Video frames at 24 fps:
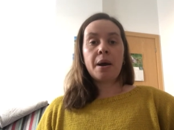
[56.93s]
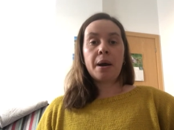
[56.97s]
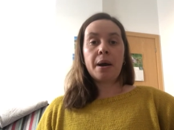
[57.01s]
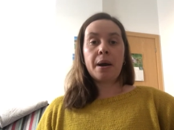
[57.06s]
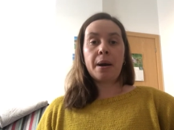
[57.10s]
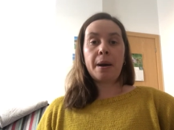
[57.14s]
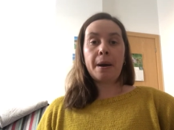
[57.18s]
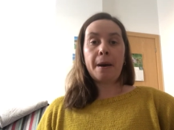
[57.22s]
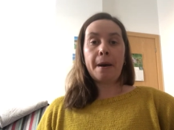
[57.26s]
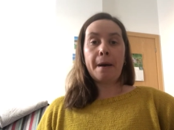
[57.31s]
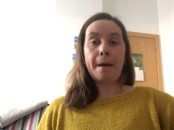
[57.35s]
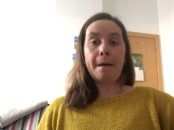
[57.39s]

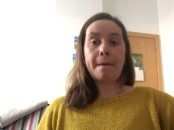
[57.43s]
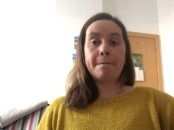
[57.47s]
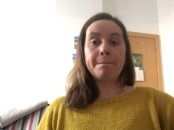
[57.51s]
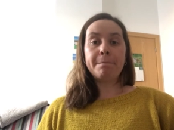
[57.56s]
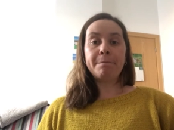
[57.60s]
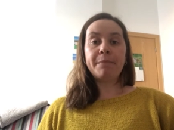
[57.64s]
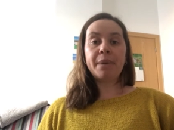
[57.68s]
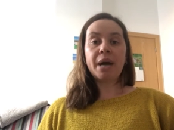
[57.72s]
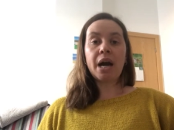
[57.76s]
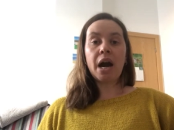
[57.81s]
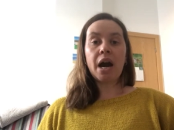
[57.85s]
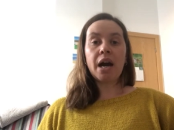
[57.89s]
Um,
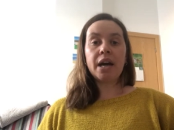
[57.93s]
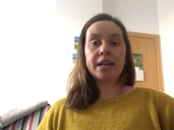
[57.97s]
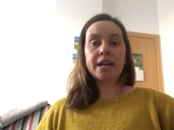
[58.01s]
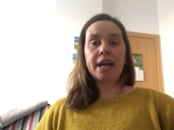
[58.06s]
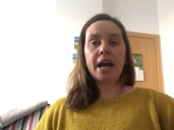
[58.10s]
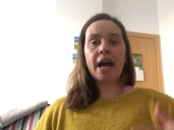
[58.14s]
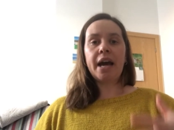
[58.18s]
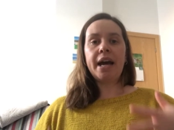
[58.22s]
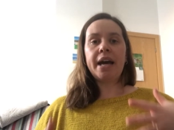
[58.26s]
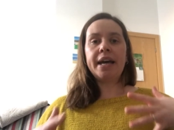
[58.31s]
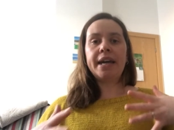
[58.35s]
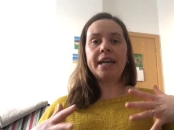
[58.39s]
but
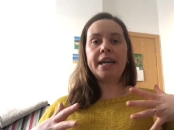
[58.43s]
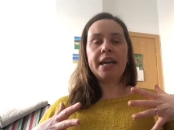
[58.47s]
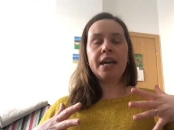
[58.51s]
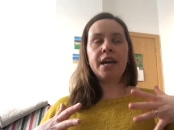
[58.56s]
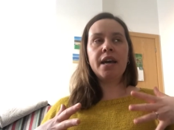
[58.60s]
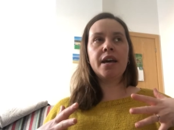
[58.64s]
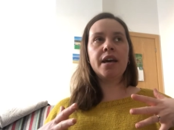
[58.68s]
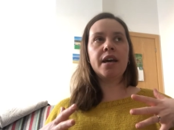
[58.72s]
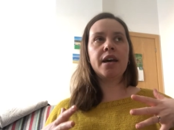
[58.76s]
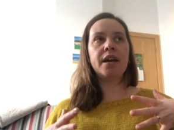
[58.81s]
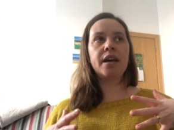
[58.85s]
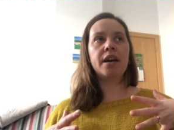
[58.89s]
I
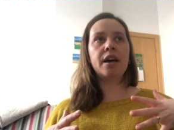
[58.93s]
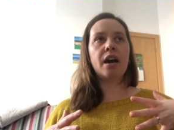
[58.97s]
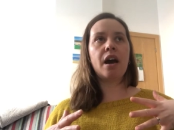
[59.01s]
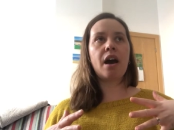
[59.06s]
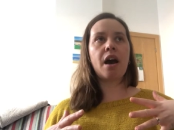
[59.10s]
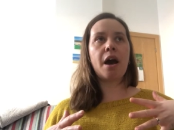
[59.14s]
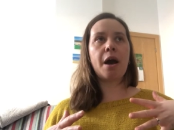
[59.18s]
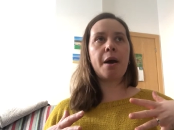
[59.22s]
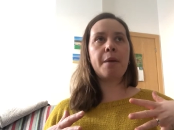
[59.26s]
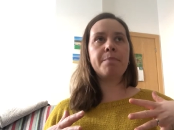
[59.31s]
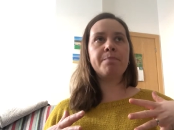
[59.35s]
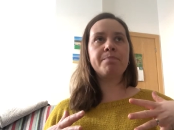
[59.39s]

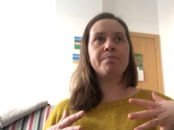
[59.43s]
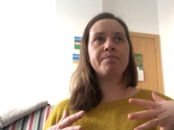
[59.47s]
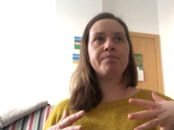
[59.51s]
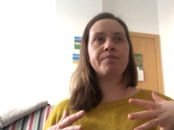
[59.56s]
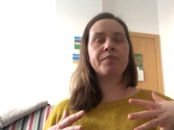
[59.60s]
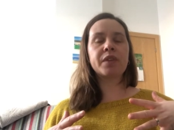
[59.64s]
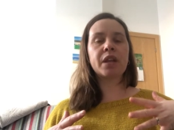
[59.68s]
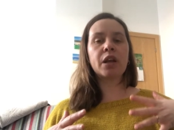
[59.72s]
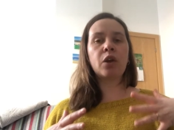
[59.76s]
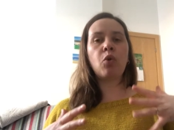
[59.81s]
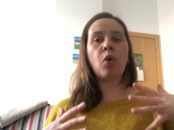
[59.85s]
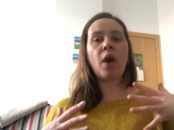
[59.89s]
um,
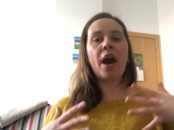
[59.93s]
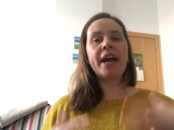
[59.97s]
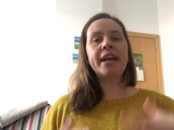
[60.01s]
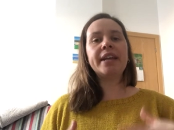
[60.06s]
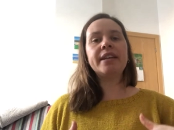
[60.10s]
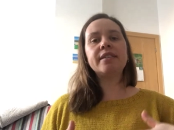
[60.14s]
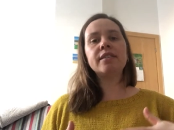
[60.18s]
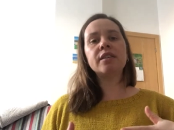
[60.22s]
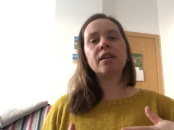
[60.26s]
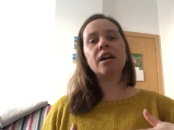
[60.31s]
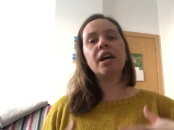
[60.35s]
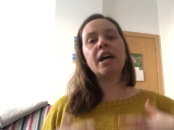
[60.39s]

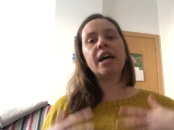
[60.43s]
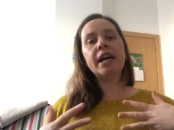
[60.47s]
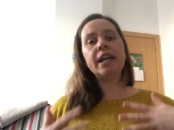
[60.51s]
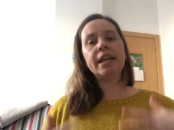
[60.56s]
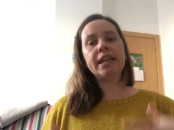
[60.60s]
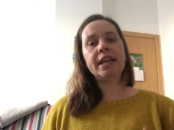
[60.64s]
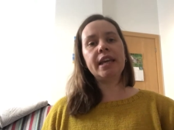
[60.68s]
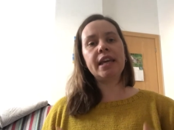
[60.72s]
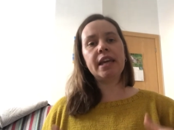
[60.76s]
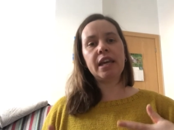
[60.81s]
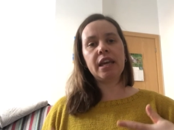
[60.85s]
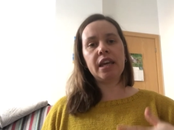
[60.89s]
quite
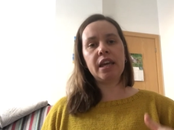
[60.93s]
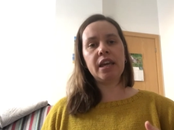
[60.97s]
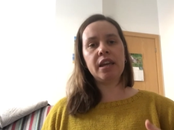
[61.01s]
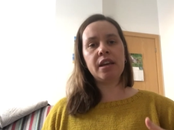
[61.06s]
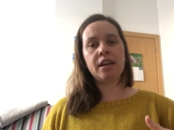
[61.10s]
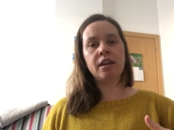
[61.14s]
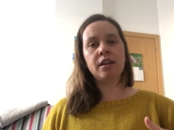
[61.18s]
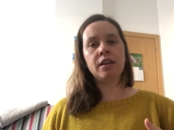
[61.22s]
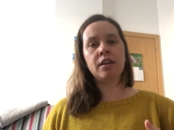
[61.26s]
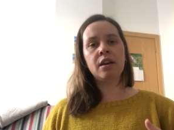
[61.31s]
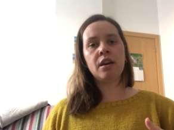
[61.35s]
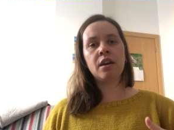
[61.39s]
early
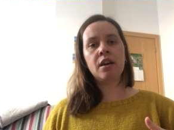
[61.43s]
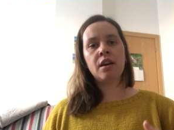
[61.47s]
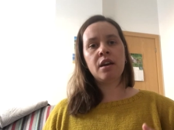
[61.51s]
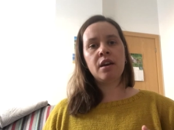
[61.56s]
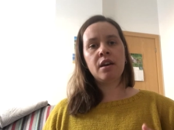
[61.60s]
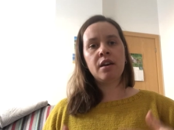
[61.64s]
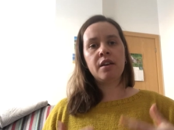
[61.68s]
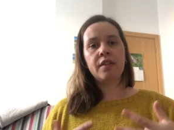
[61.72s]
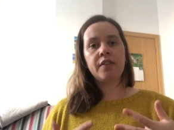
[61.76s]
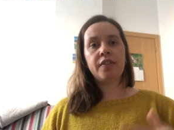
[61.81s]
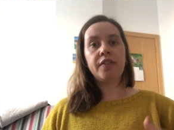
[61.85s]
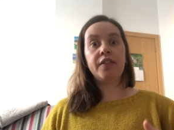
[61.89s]
in
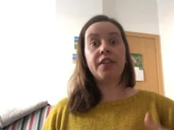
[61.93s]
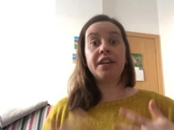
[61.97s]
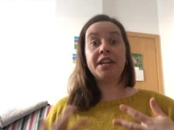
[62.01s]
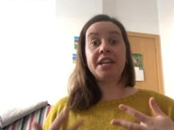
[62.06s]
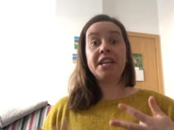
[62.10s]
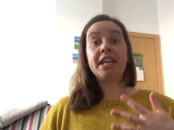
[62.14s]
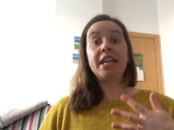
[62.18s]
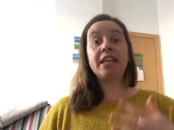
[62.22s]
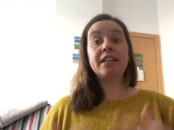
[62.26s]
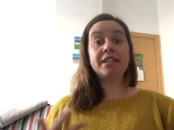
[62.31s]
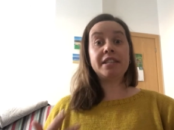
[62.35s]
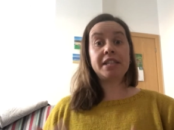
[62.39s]
the
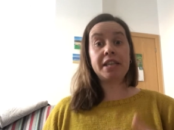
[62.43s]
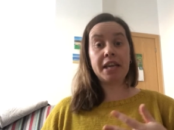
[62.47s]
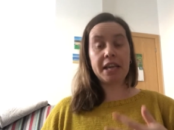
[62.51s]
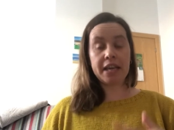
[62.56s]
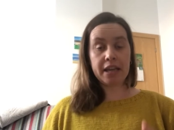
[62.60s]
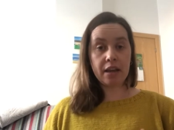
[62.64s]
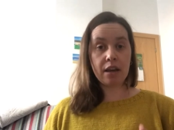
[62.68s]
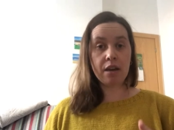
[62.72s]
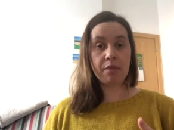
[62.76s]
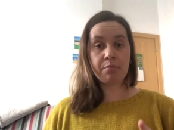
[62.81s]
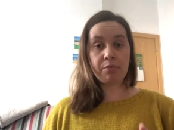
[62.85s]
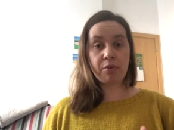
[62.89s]

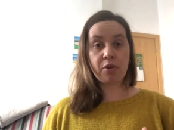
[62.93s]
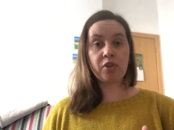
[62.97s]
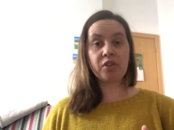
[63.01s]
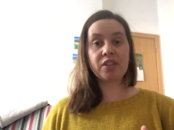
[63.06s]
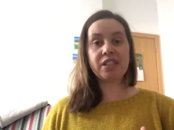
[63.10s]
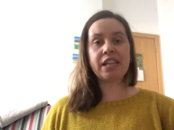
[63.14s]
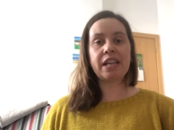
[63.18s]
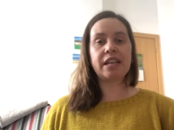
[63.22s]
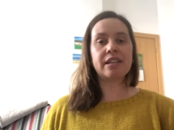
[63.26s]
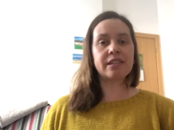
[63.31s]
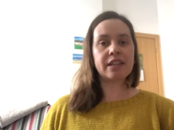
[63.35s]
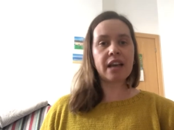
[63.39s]
knitting
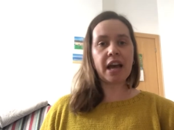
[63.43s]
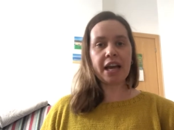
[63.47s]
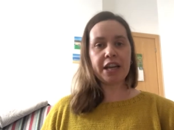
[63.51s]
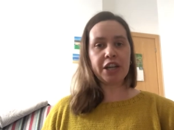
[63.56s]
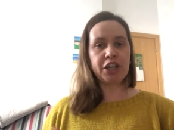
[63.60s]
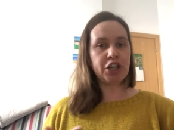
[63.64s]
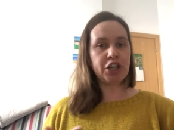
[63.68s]
process I